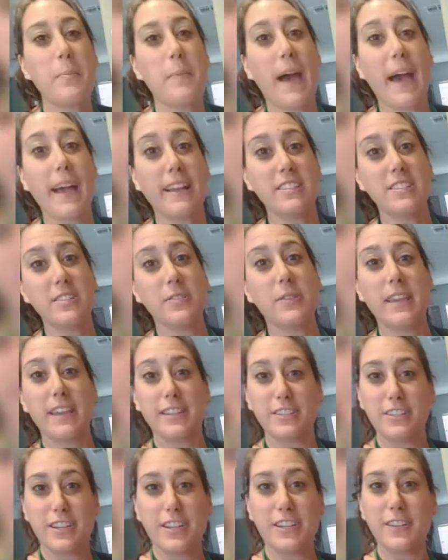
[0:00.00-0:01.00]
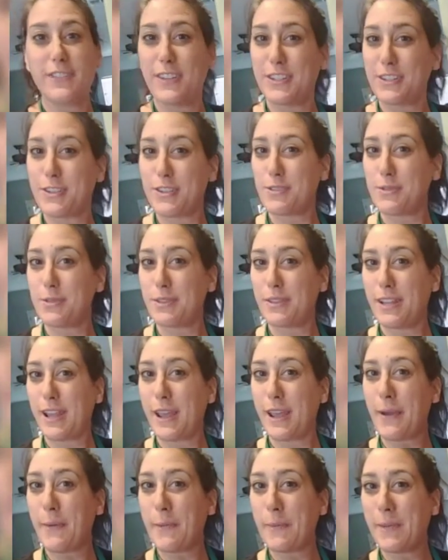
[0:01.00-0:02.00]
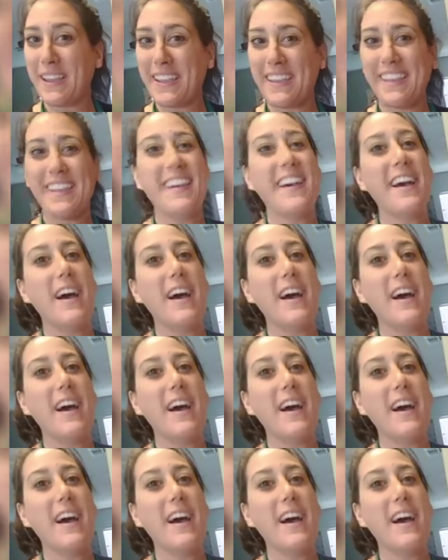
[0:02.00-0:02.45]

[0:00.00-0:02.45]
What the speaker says: back to Kitchen Adventures with Naomi.